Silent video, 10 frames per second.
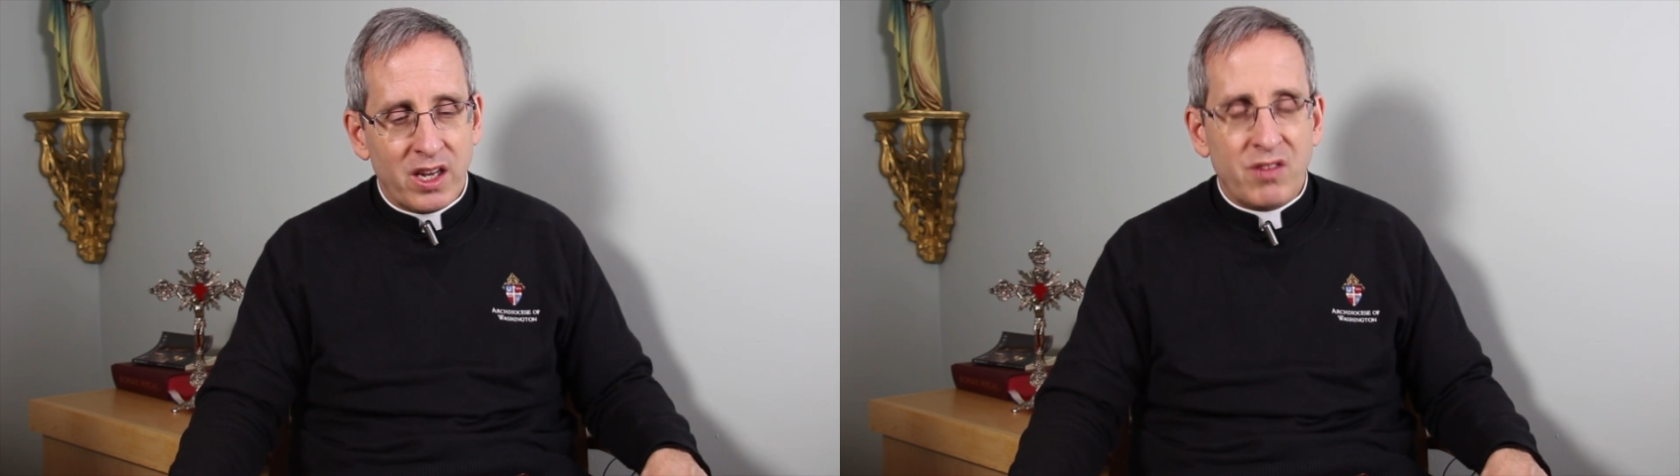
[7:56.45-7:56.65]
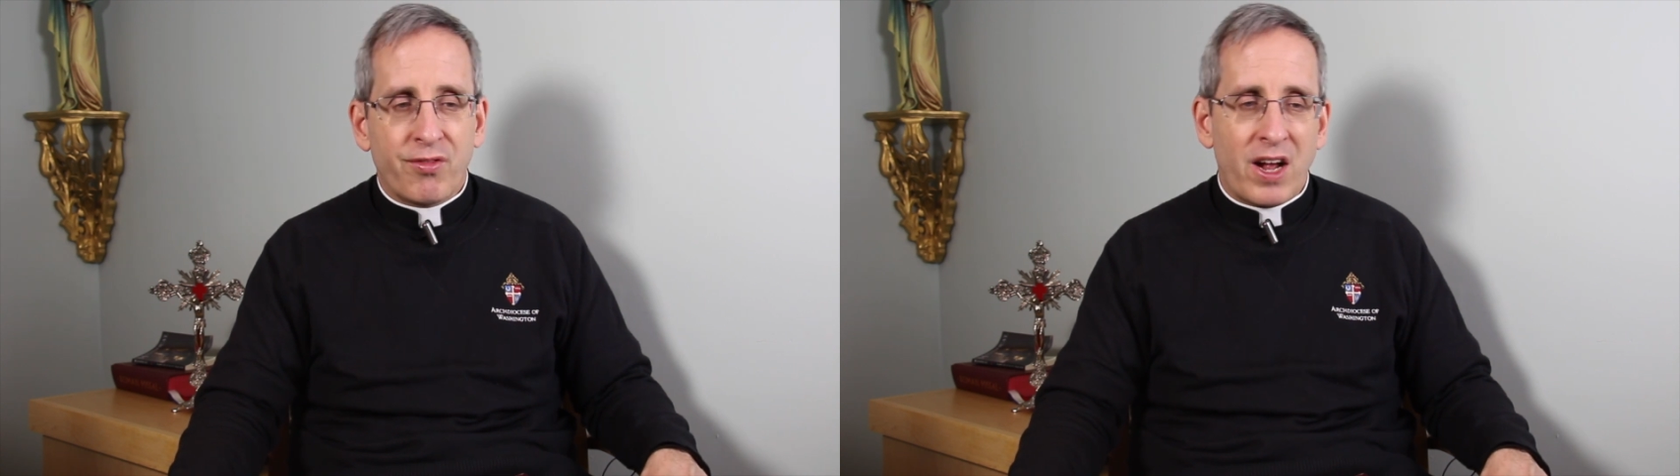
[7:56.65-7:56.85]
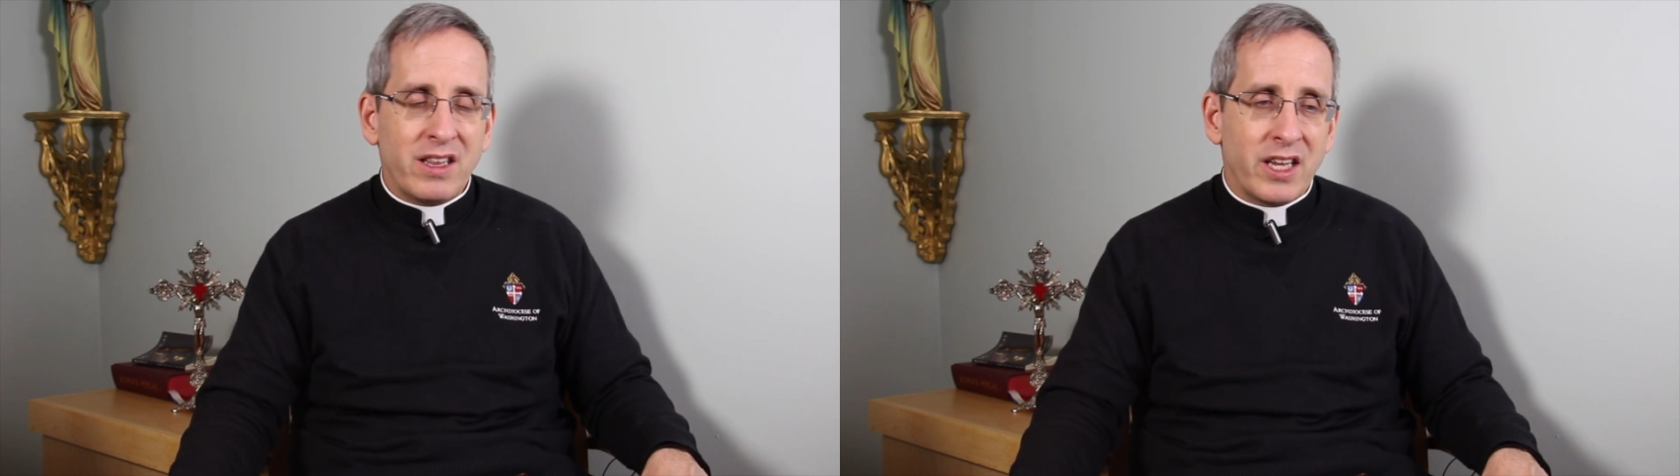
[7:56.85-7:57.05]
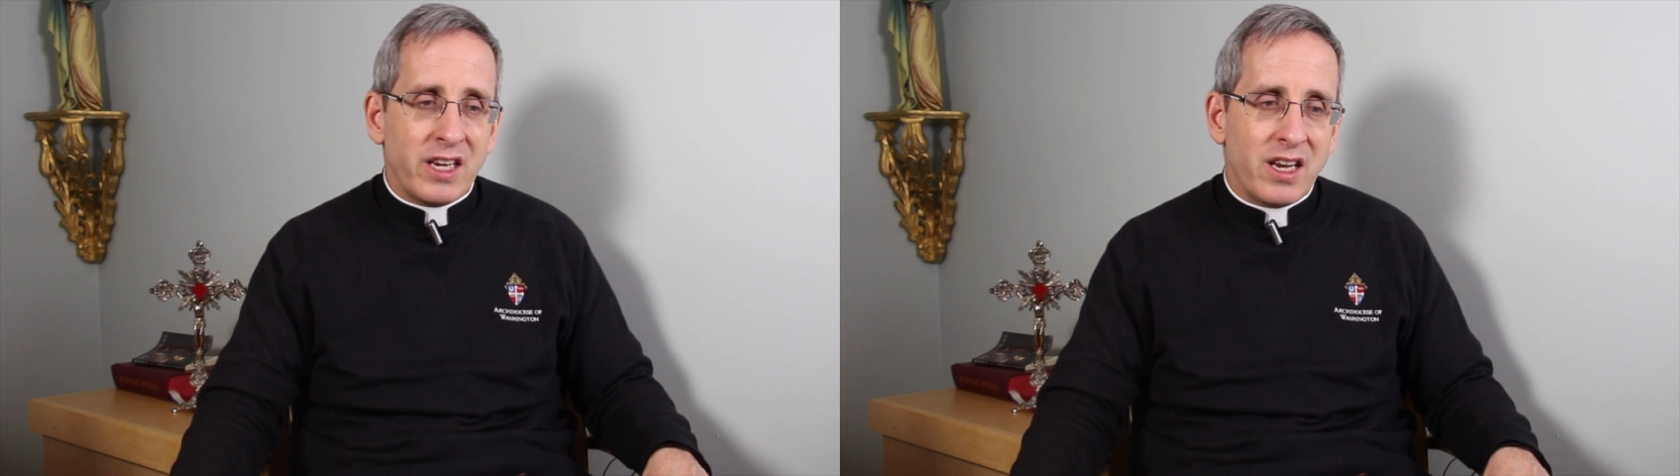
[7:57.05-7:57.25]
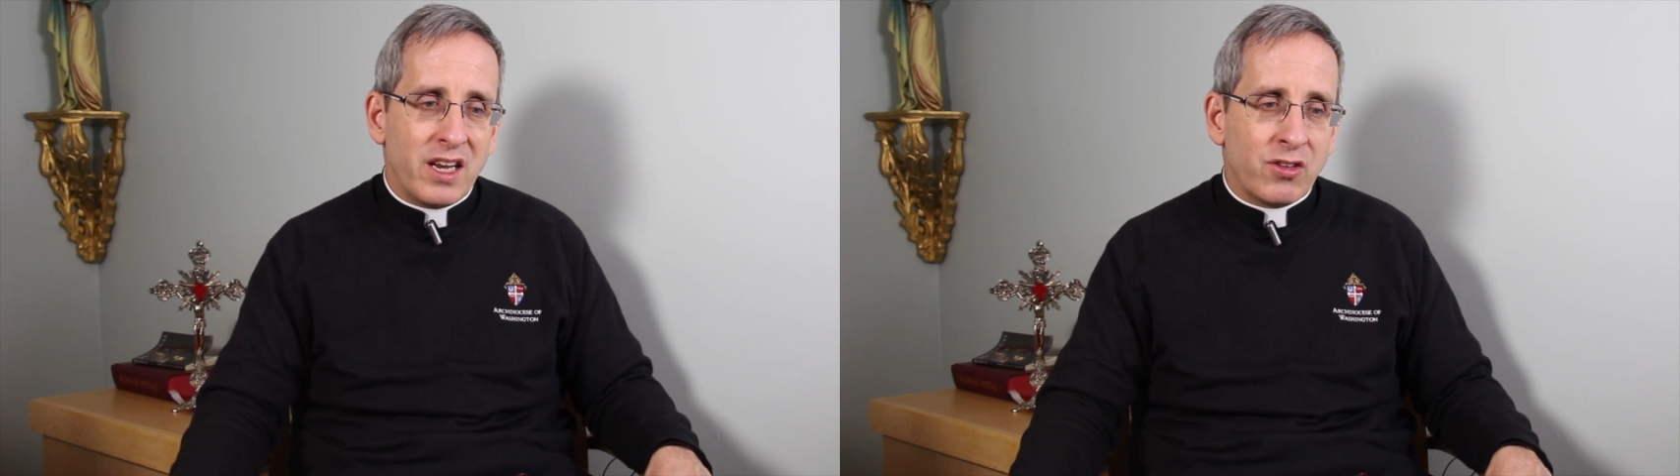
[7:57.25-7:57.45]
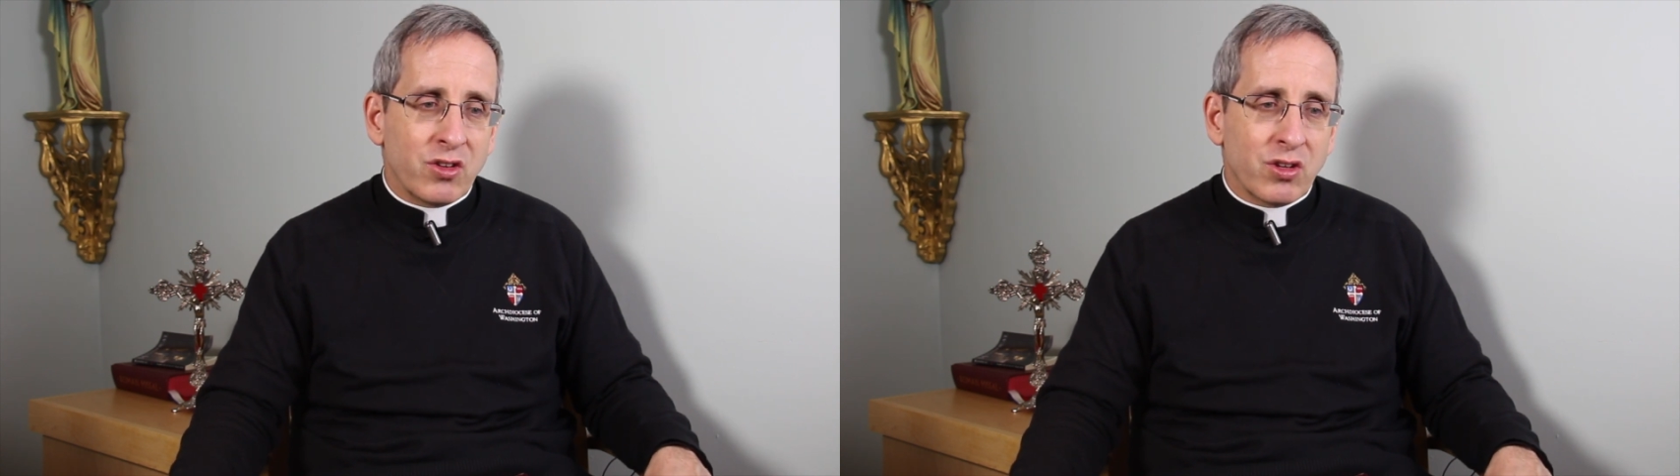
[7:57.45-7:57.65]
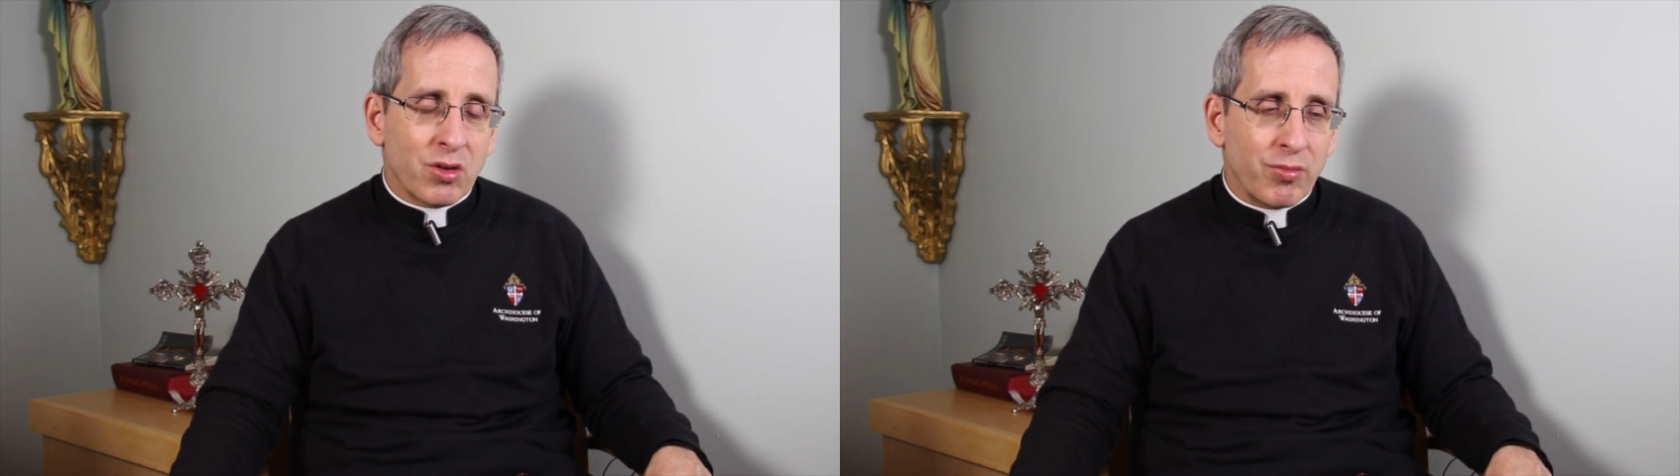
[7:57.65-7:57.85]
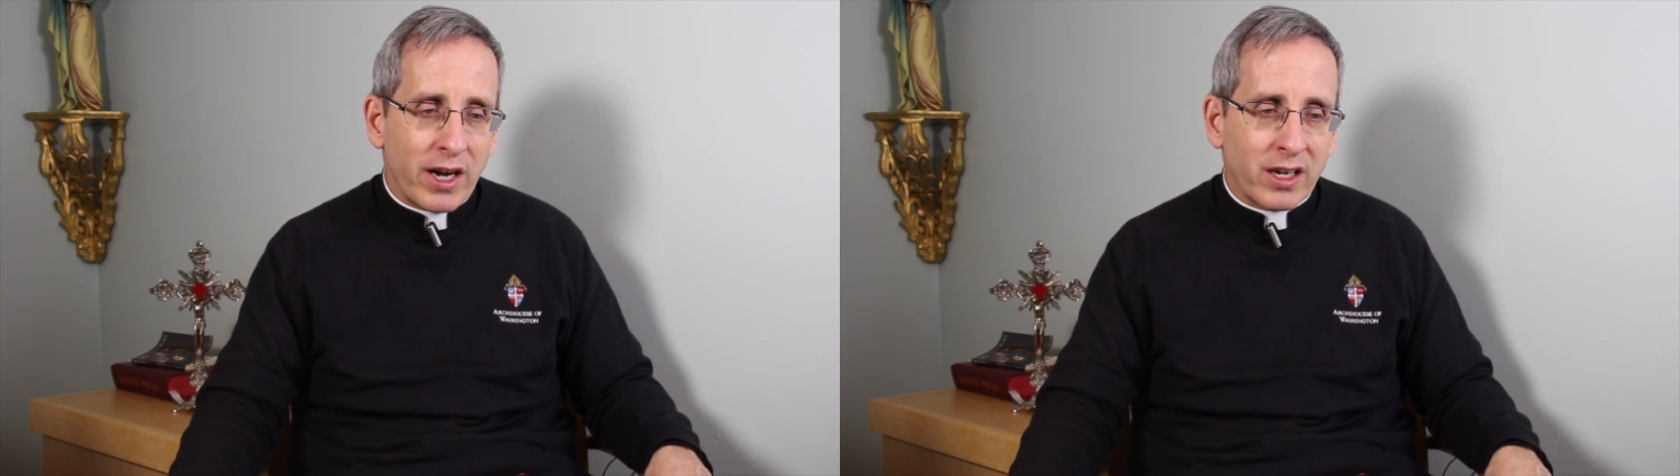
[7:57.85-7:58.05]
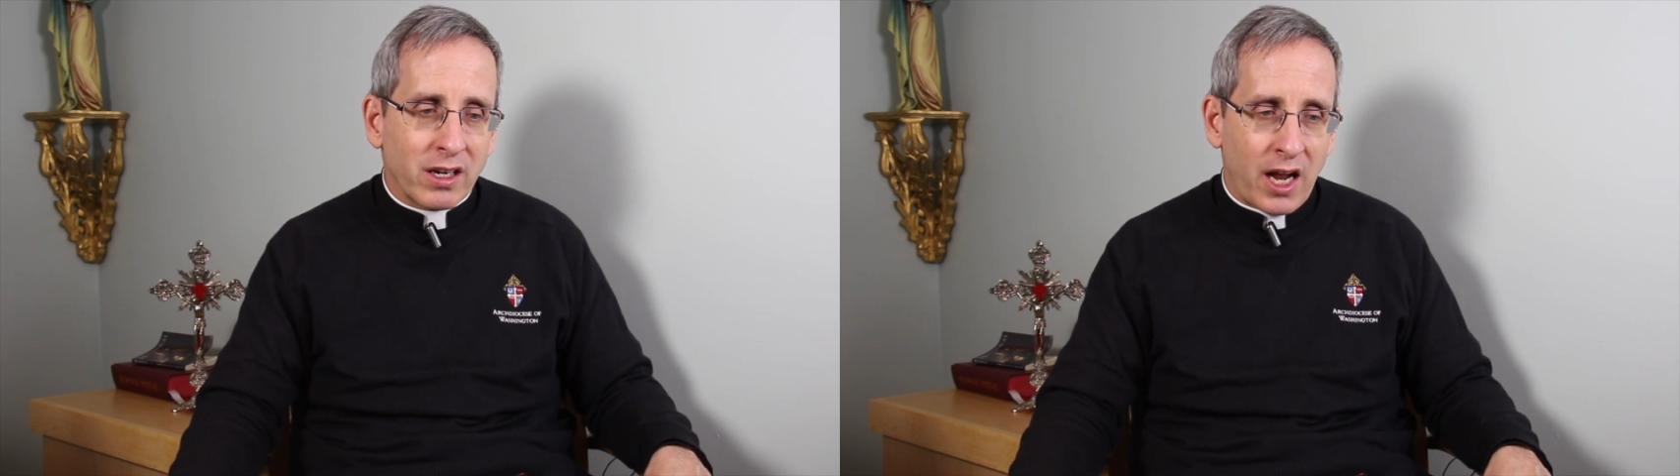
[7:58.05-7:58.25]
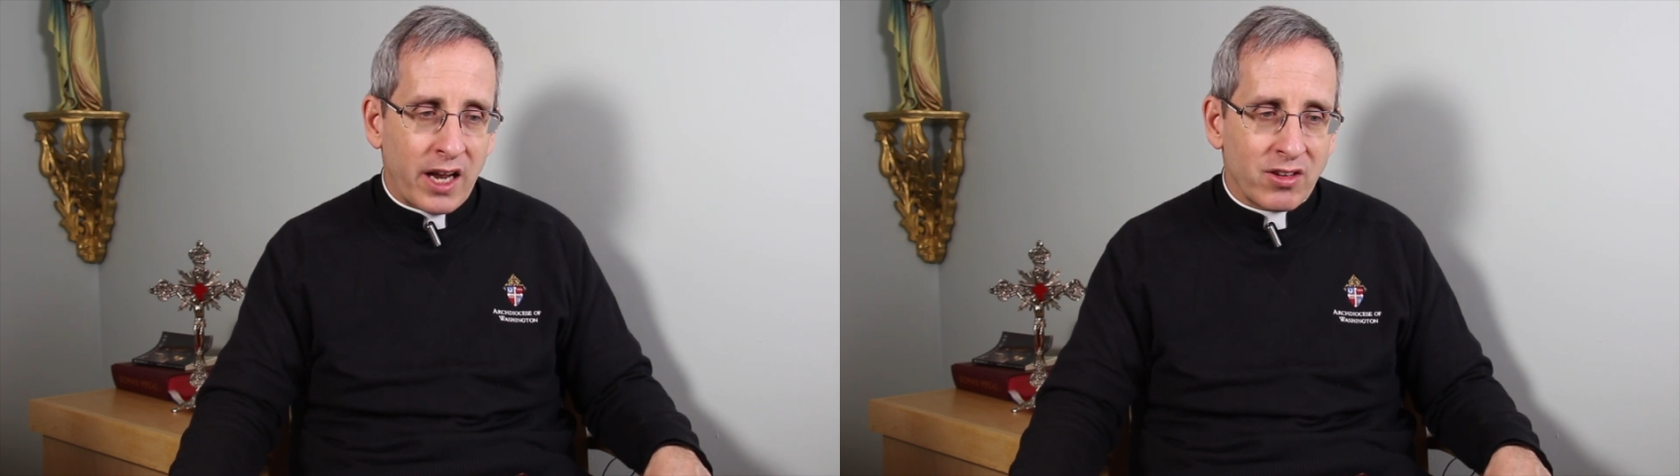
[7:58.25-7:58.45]
And finally, is to
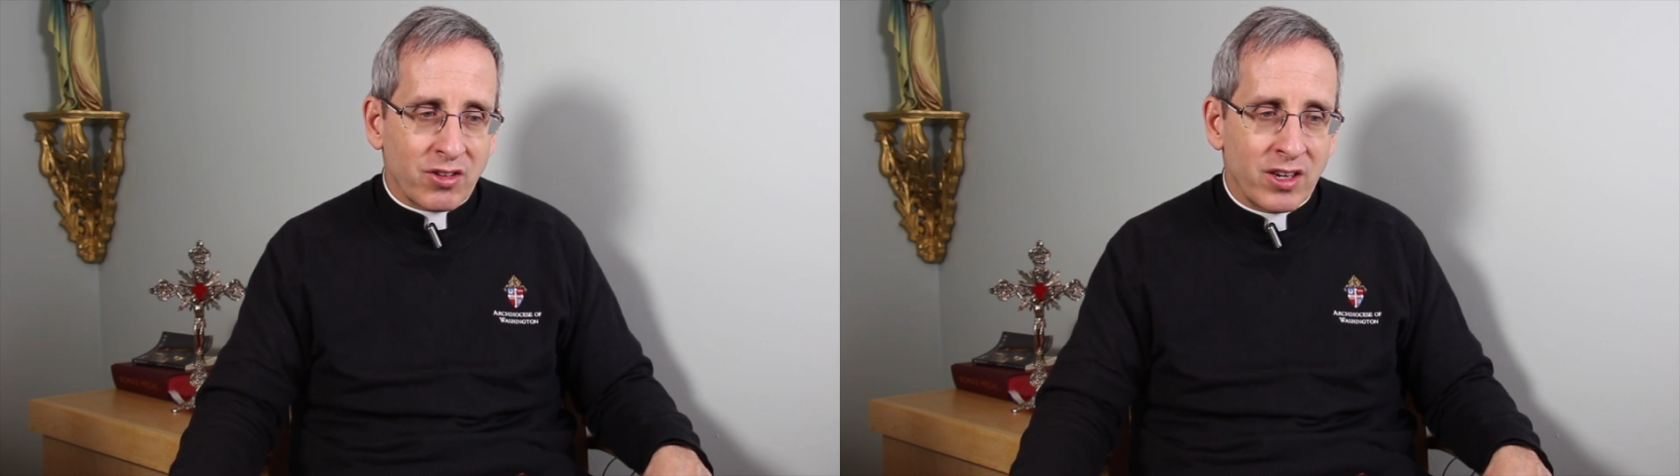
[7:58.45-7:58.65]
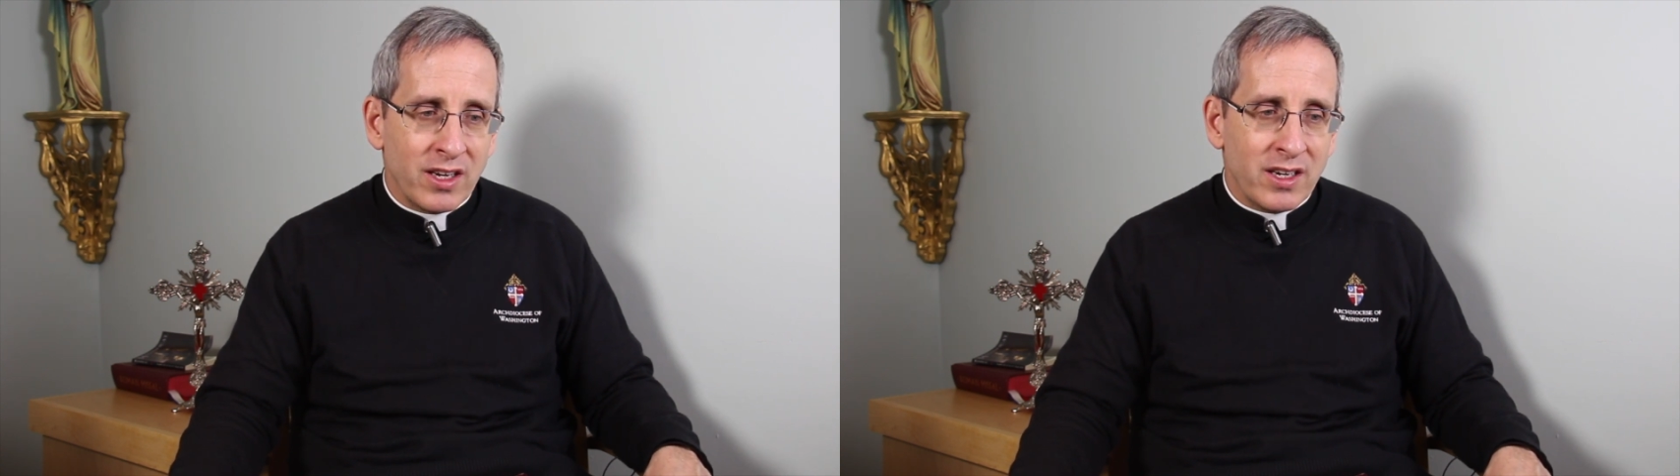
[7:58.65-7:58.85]
recognize